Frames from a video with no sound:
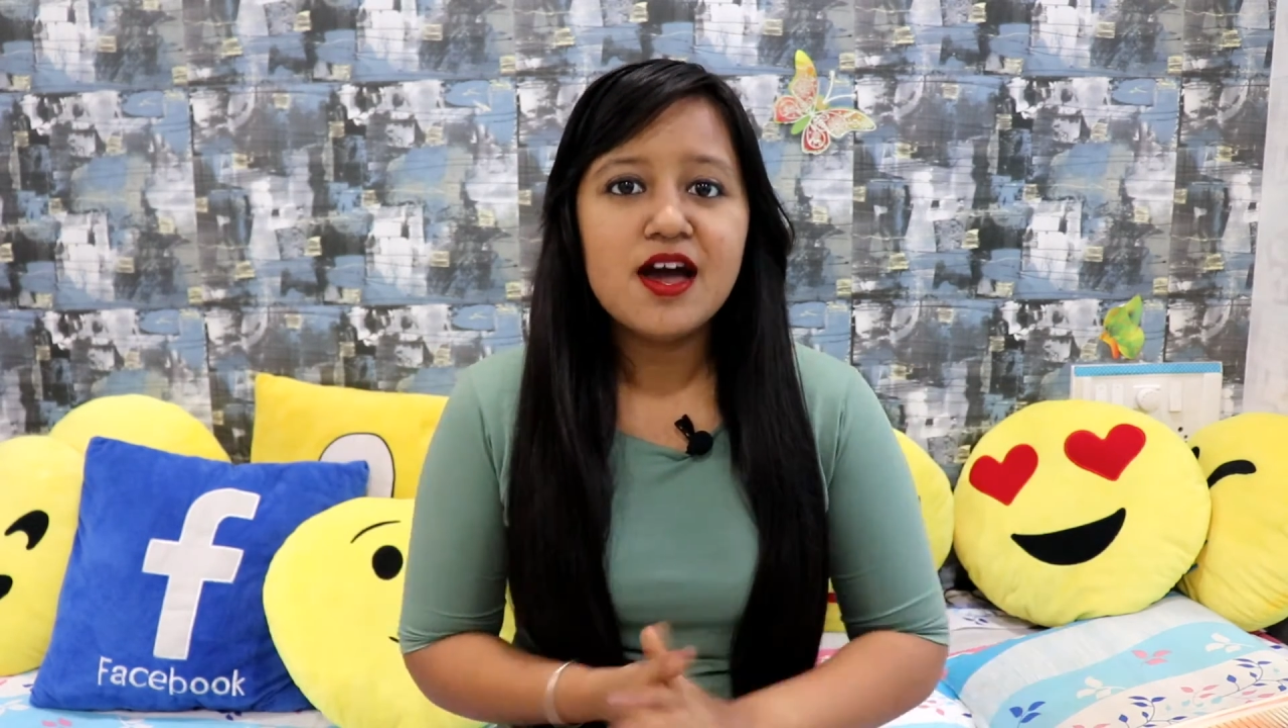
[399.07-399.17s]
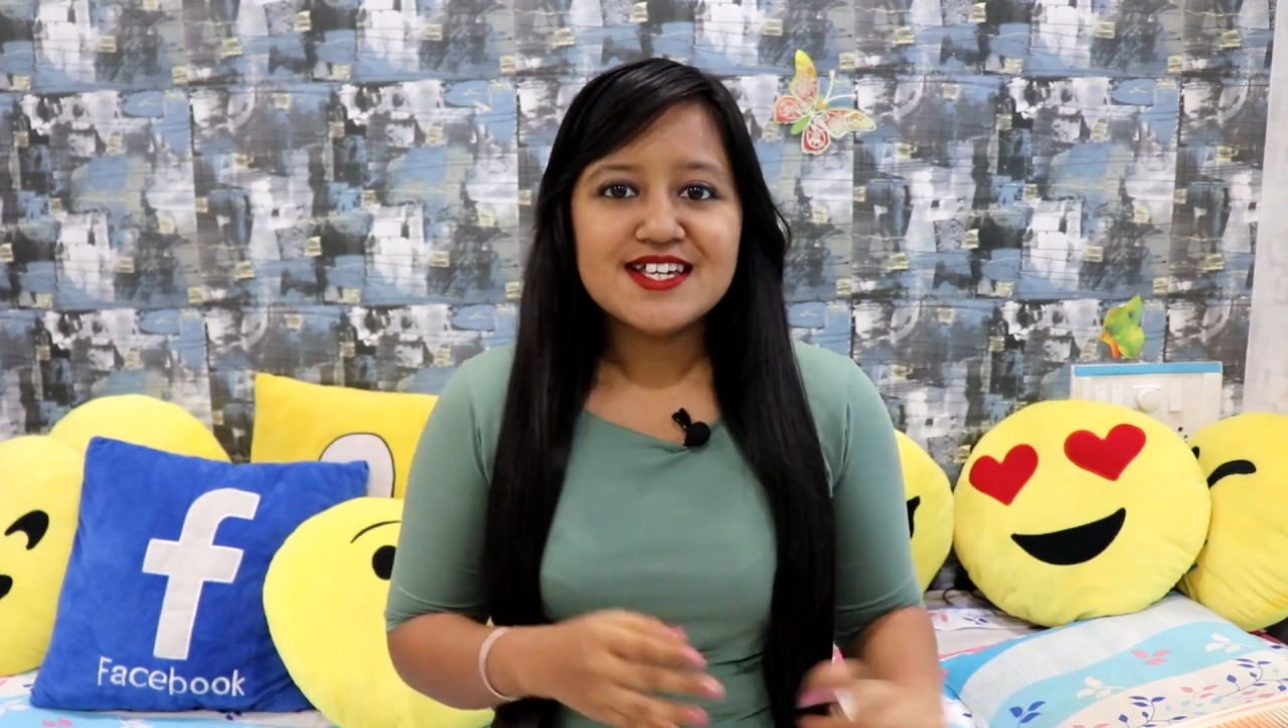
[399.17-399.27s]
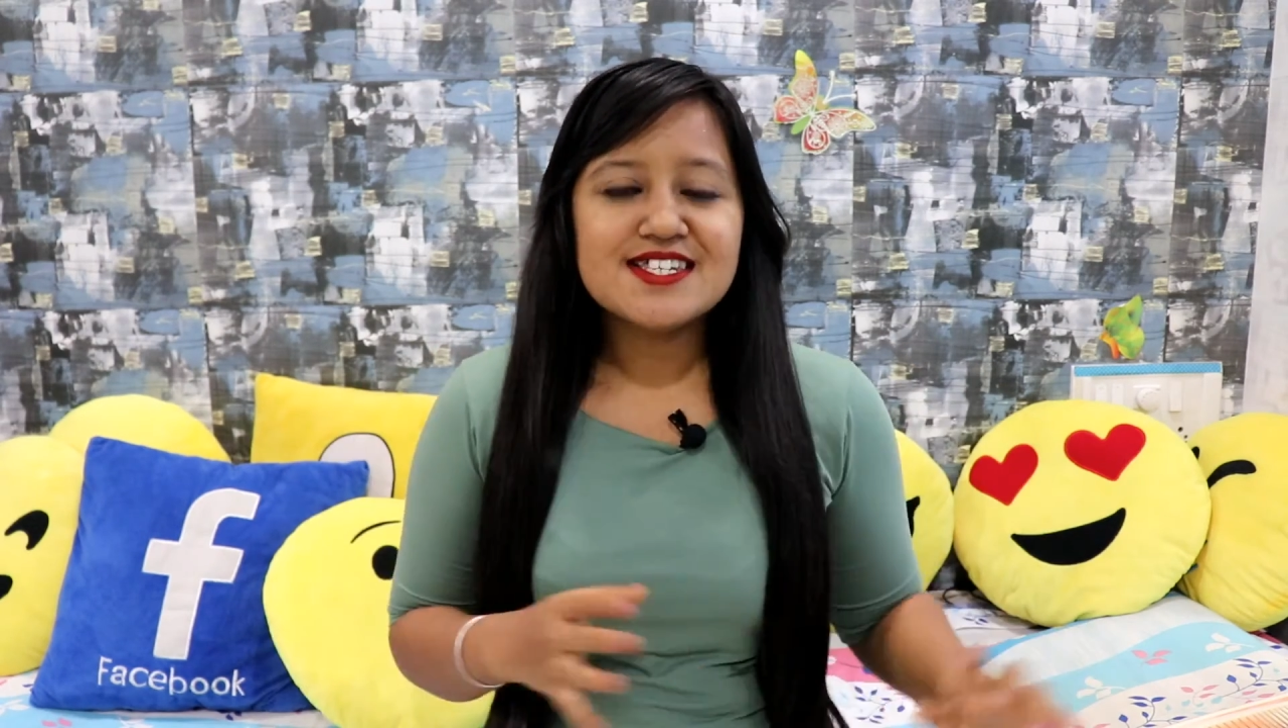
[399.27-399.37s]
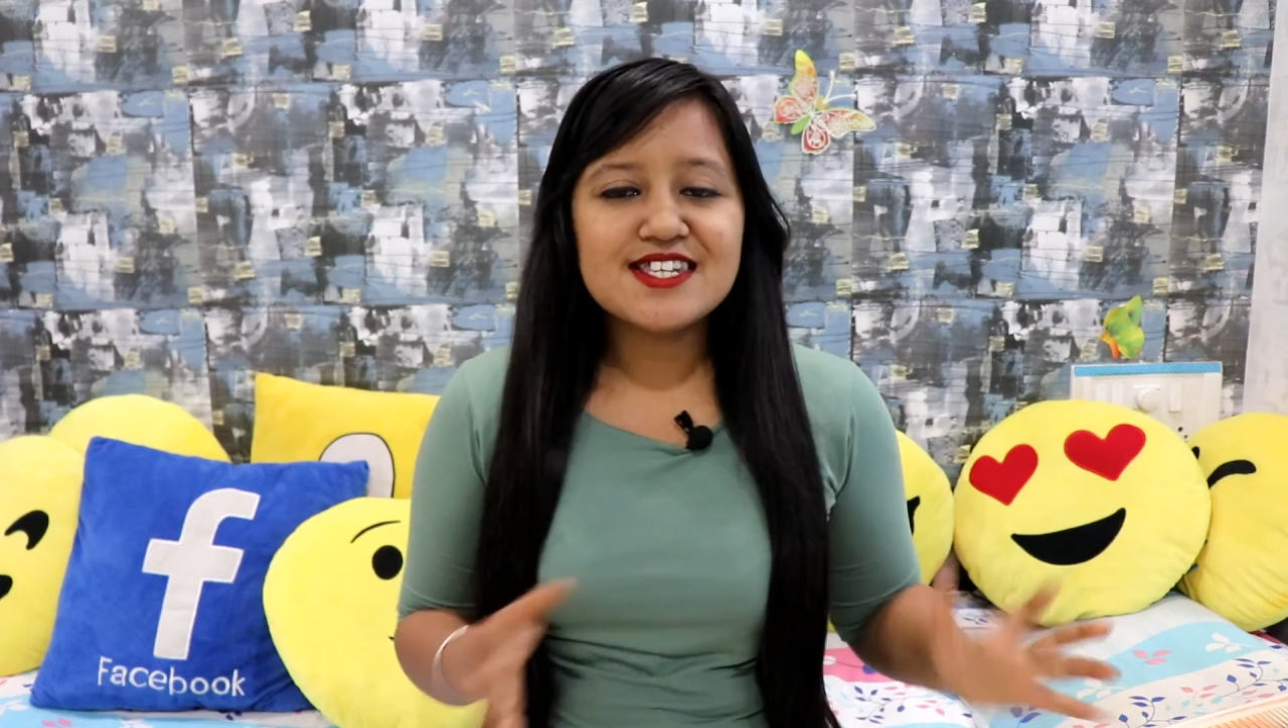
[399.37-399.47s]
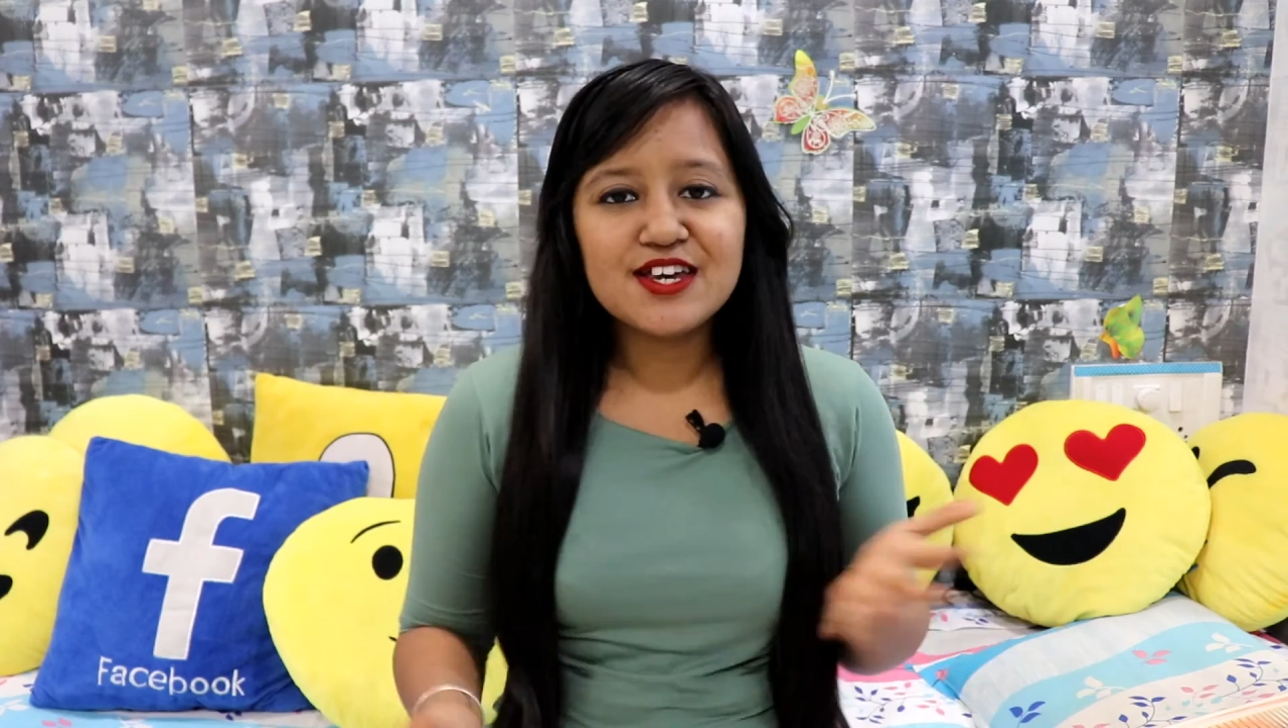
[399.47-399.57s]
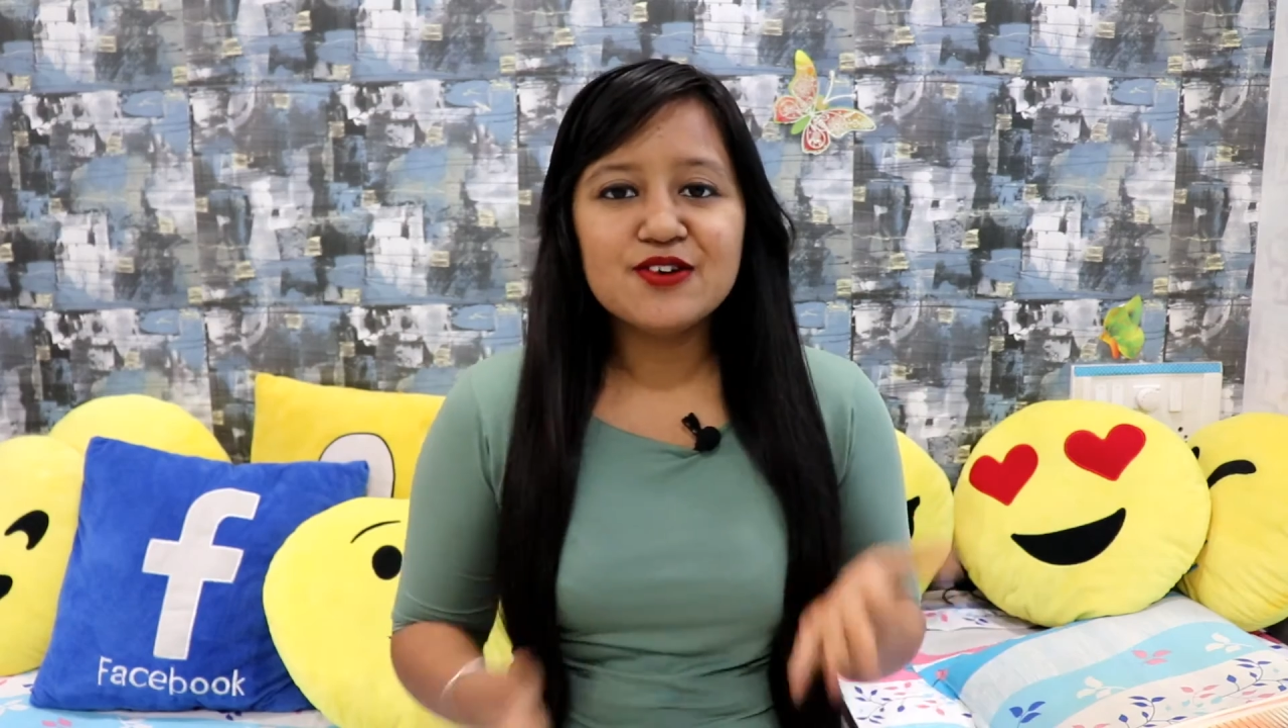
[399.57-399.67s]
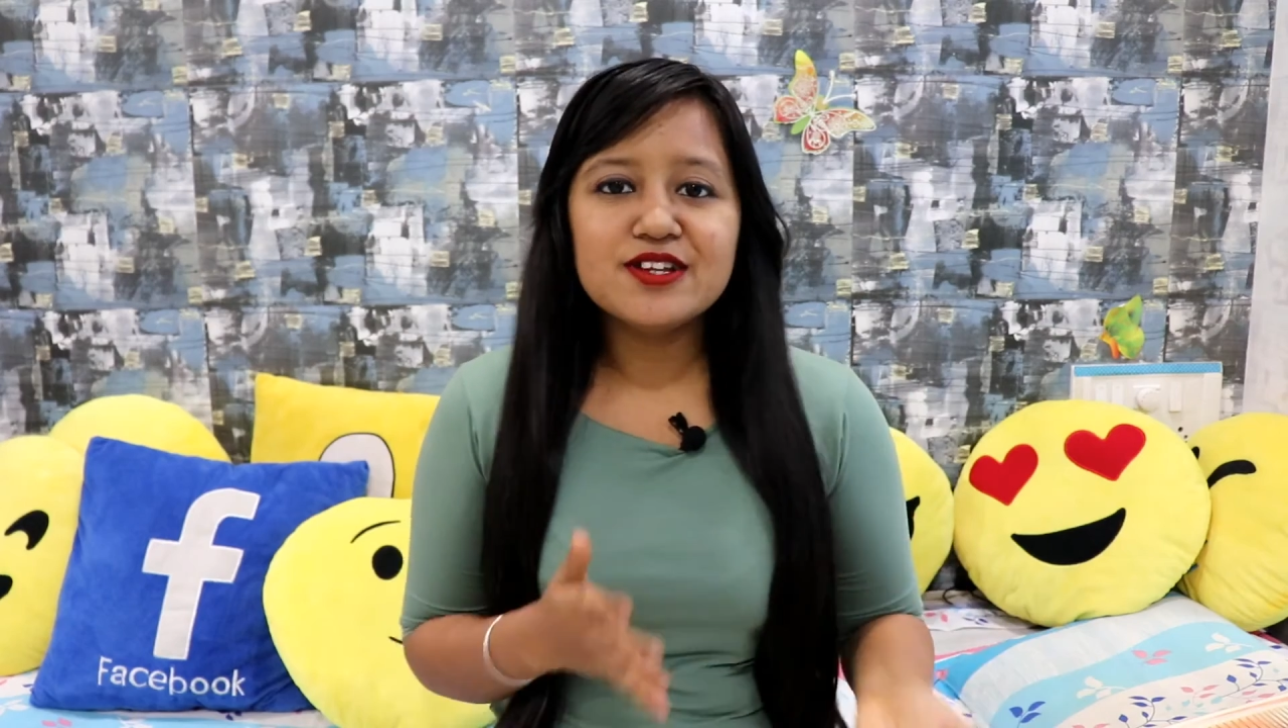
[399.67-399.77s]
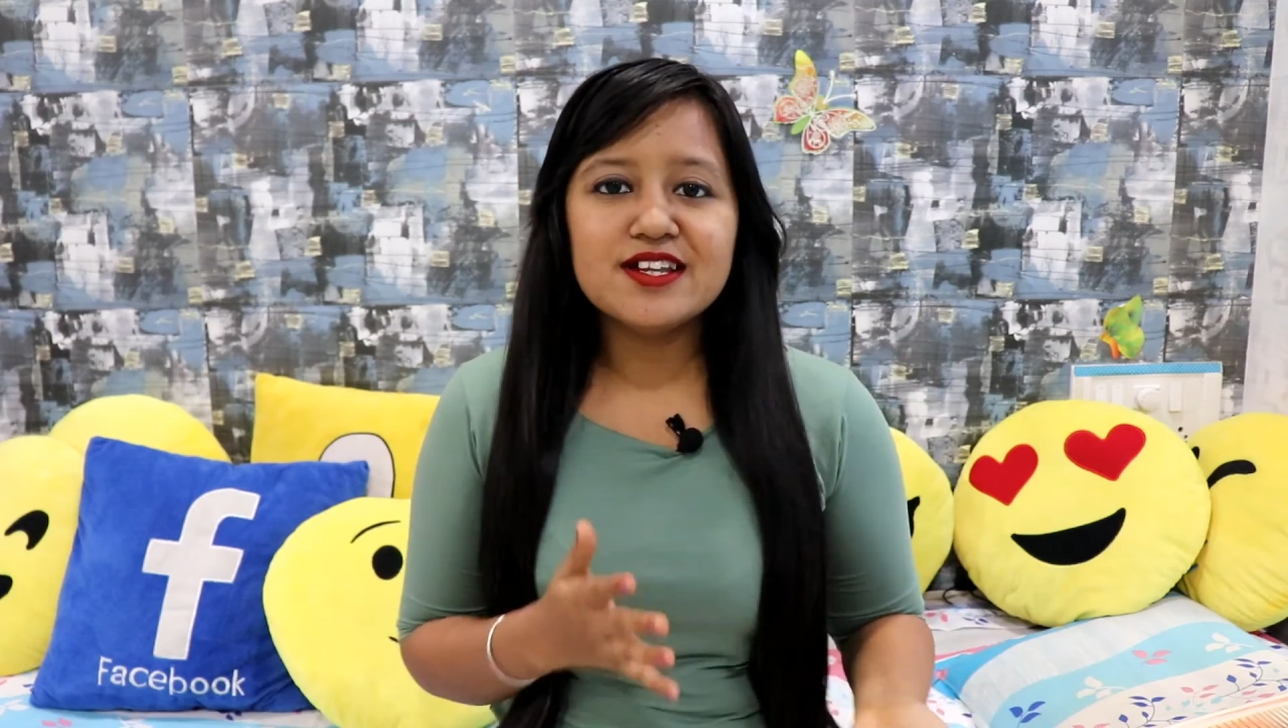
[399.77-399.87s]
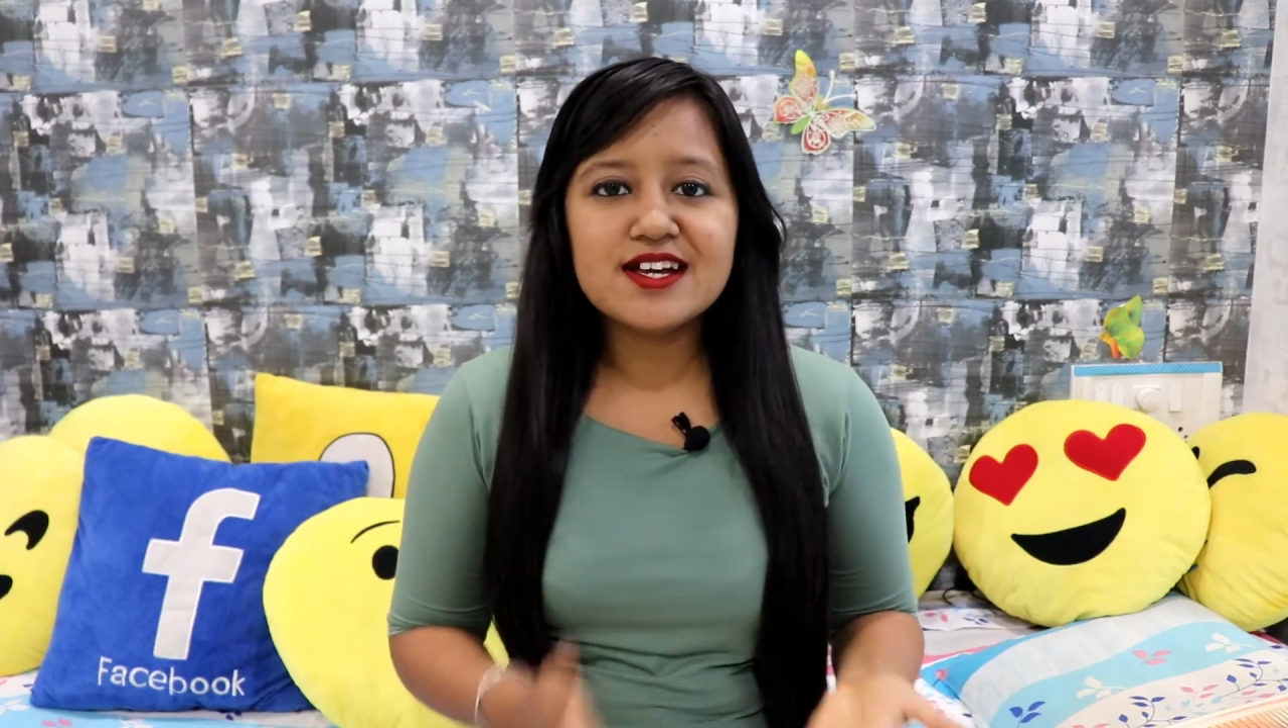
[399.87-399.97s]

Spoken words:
See you in